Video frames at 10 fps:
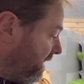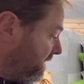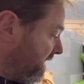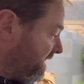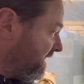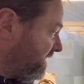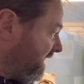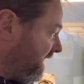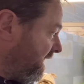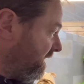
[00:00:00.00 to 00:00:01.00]
This is
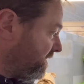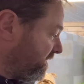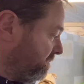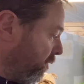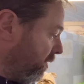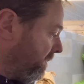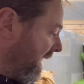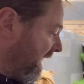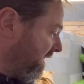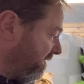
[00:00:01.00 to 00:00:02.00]
the small
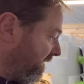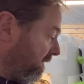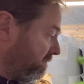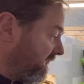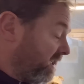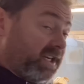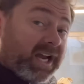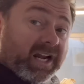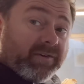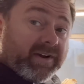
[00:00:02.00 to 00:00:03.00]
pellet floating colour